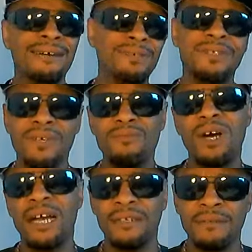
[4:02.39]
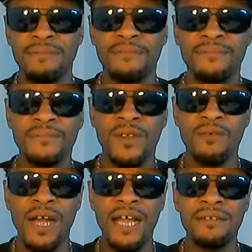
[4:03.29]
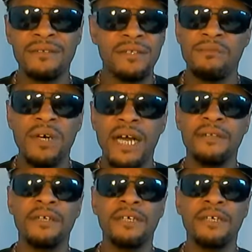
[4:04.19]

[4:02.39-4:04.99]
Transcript: but so what, right? So what?